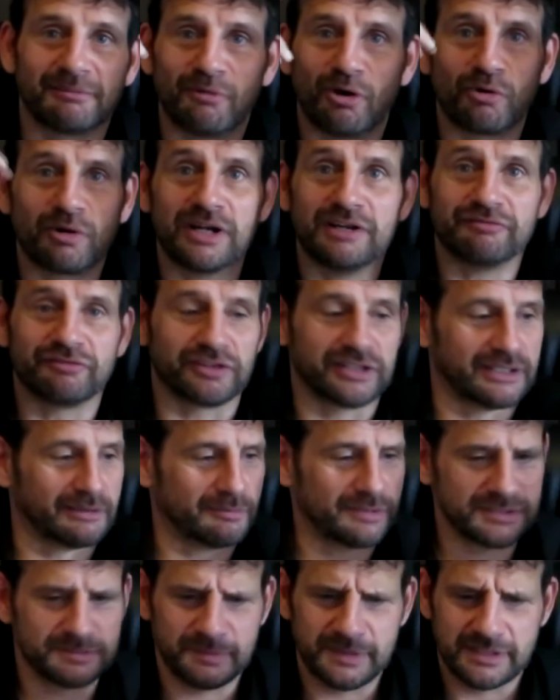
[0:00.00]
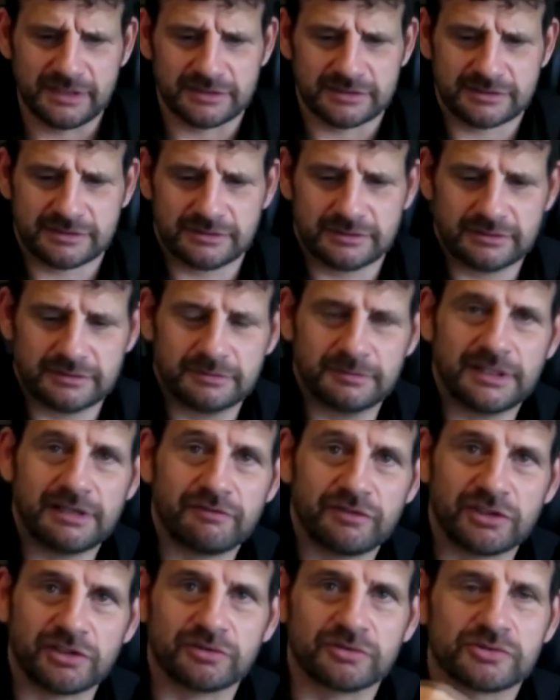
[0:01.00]
I'm already forgetting. Must be this. I
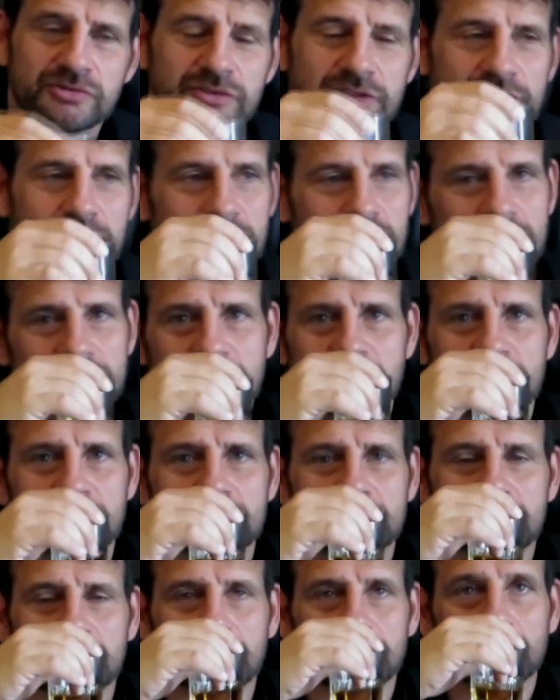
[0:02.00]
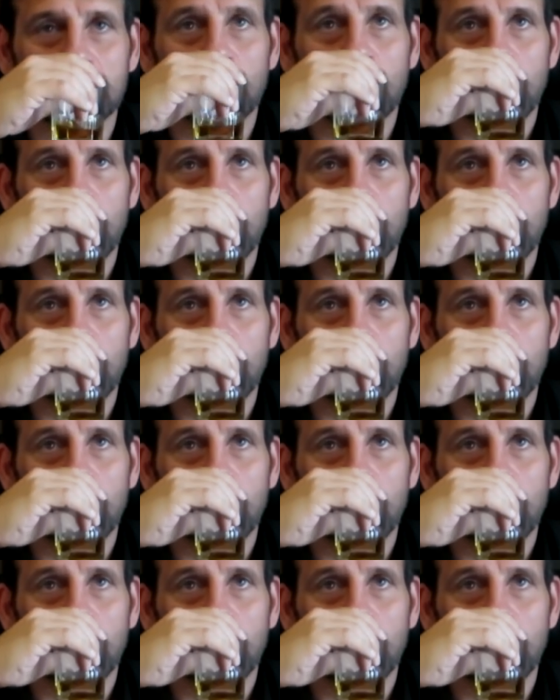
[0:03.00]
have another drink. Must be this stuff.